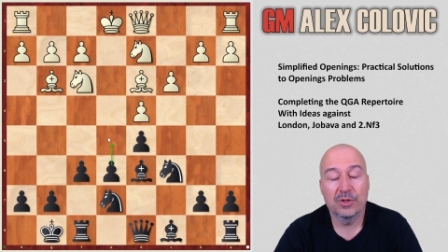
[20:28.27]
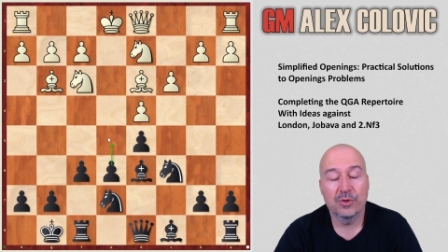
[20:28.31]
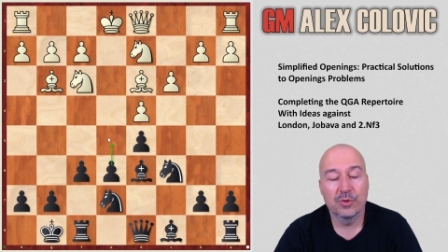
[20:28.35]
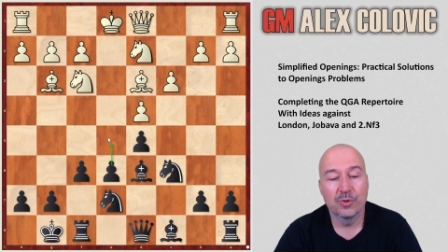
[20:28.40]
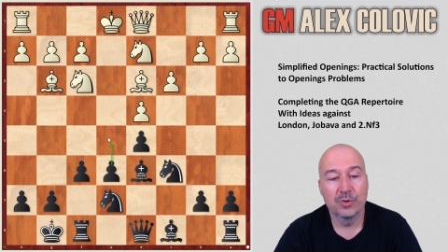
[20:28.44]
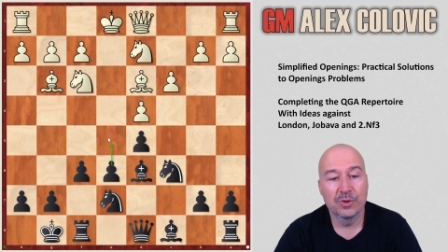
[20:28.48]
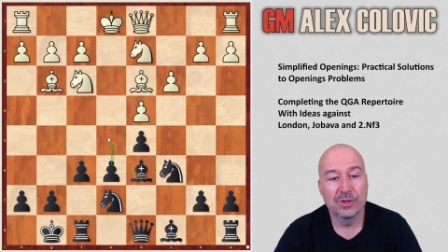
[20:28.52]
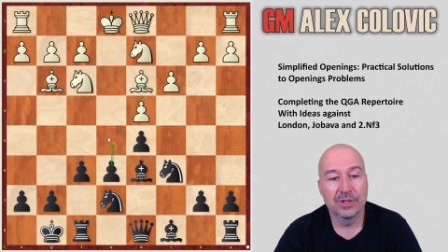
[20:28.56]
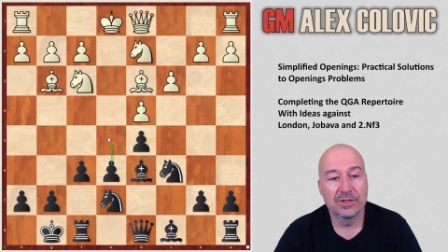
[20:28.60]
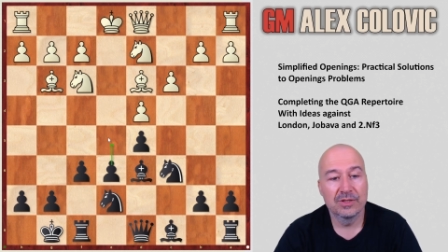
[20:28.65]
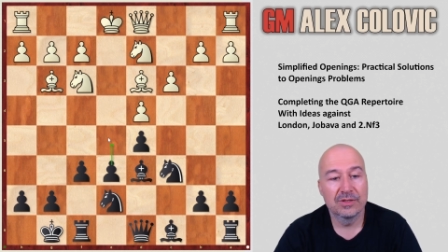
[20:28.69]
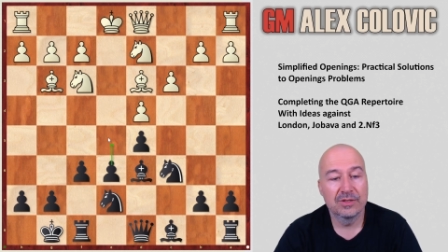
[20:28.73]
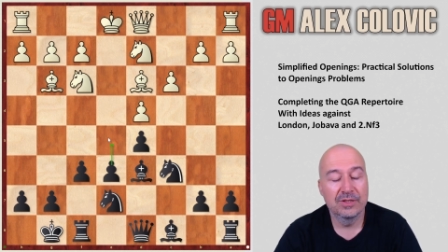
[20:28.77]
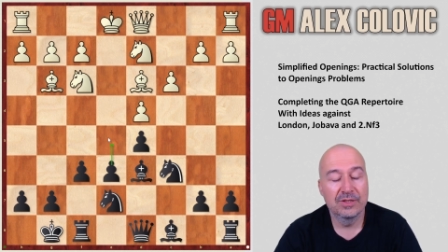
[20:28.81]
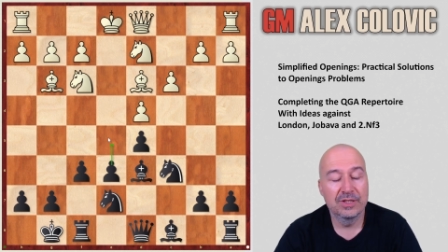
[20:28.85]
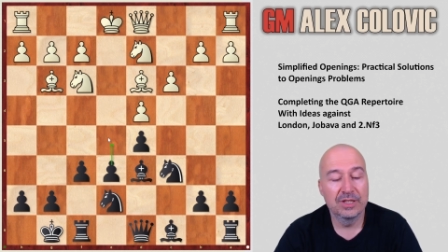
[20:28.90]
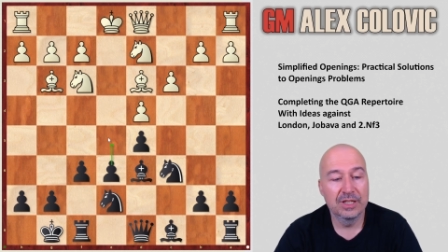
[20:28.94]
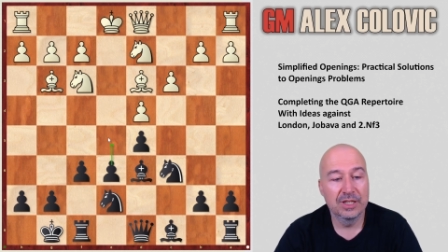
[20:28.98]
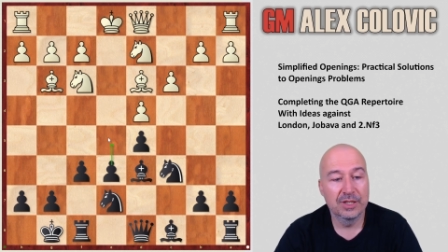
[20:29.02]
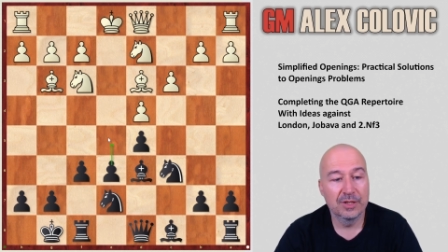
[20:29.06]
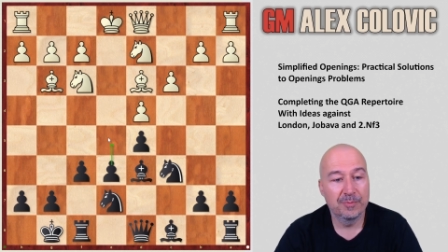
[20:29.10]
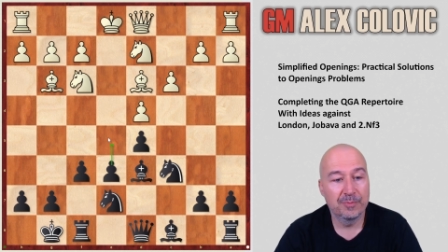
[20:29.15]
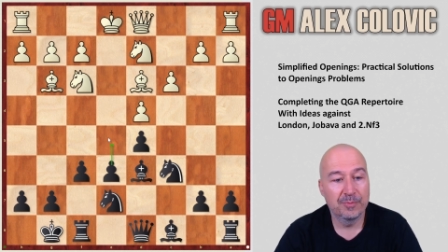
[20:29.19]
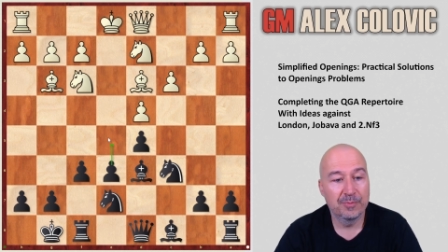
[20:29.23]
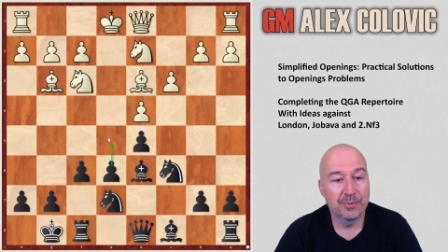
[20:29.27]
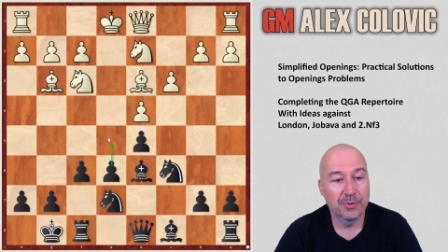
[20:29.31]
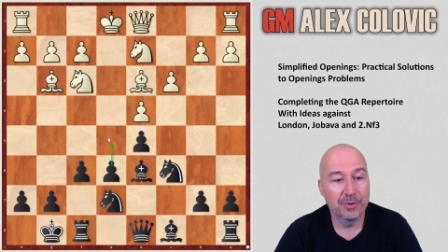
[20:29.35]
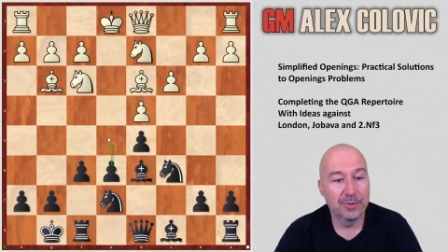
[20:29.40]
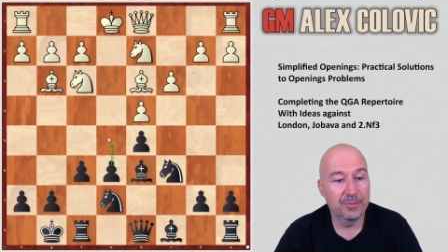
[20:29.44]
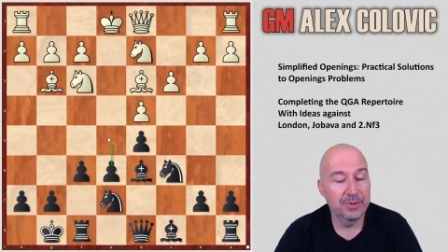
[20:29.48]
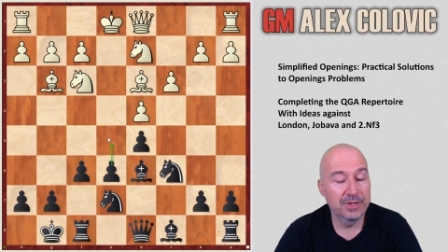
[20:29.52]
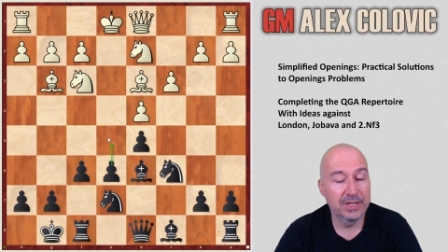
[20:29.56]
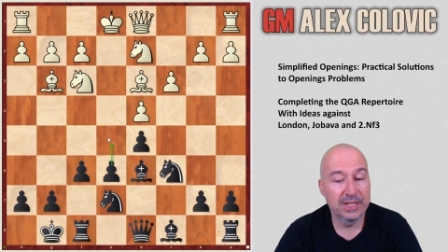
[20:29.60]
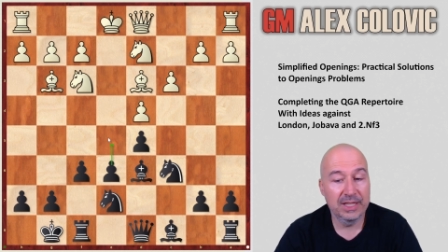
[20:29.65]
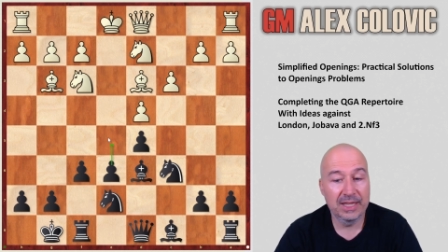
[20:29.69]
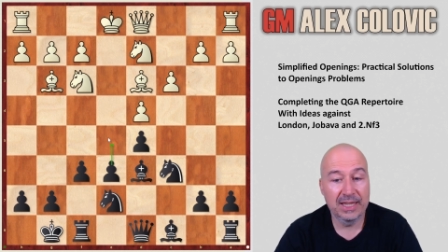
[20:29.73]
couldn't deal
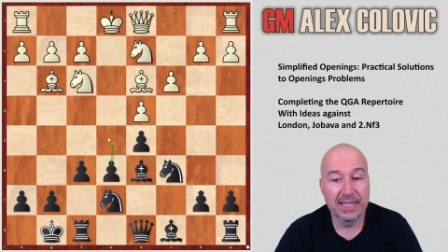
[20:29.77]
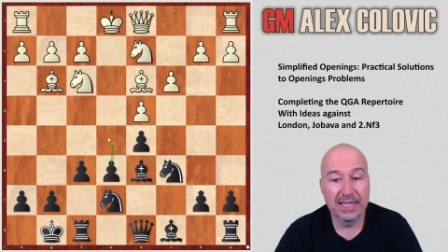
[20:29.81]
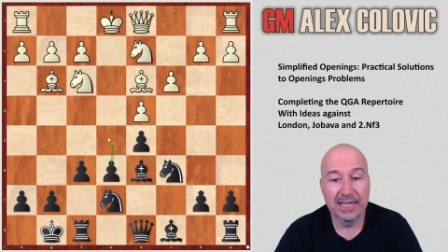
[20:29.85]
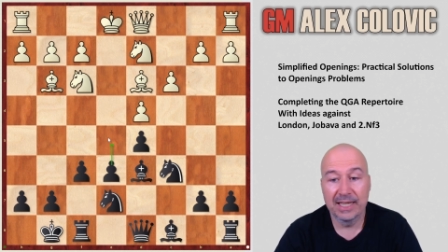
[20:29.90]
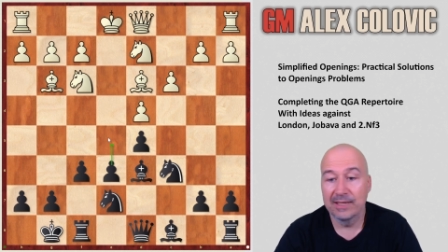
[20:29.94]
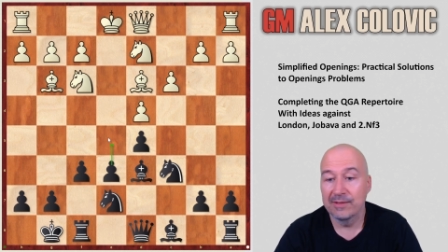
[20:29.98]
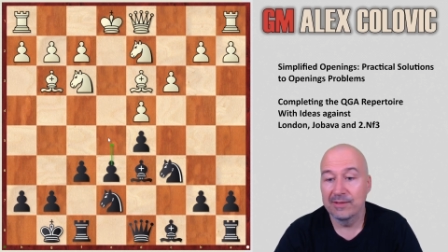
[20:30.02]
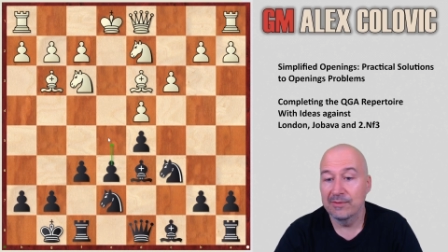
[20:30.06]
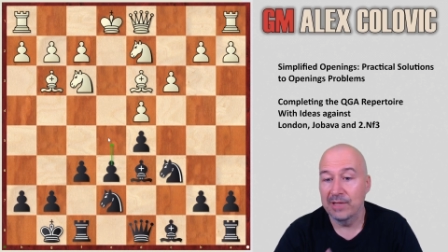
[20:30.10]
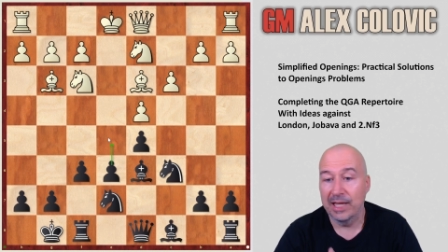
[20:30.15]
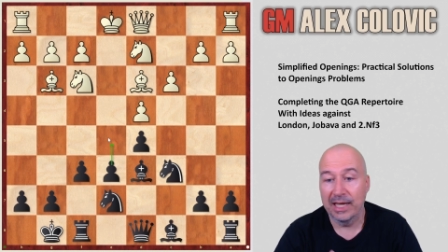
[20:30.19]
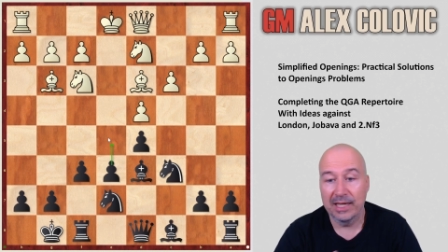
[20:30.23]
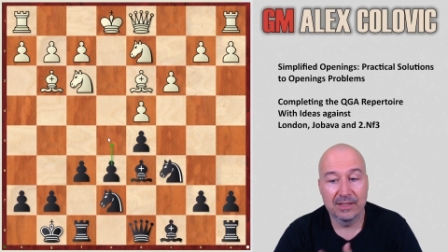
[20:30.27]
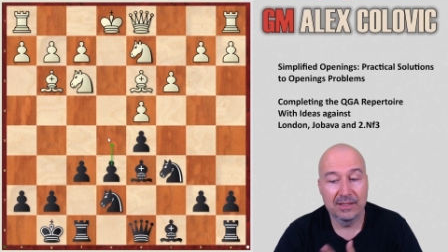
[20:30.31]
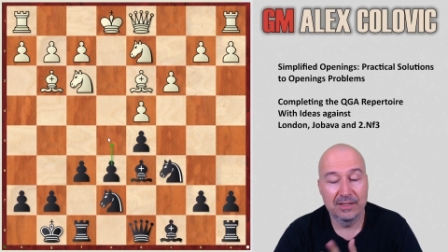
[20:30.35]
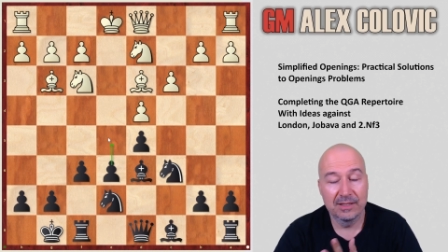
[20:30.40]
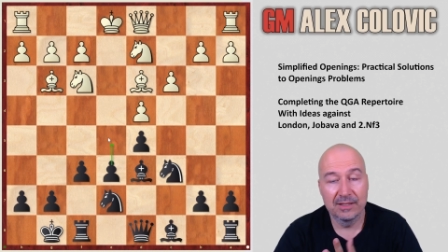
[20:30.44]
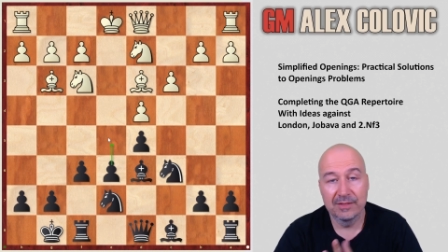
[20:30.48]
appropriately, and like